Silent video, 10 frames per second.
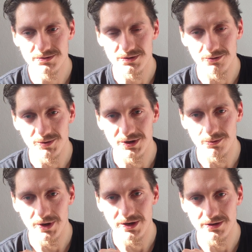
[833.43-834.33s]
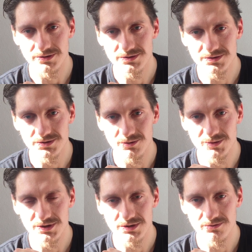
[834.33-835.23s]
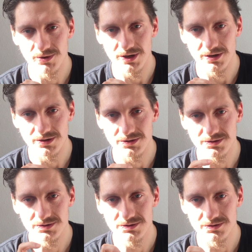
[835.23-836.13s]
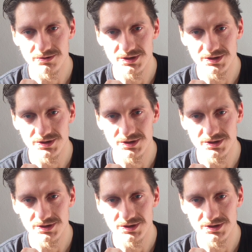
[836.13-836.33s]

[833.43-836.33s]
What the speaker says: So many ways to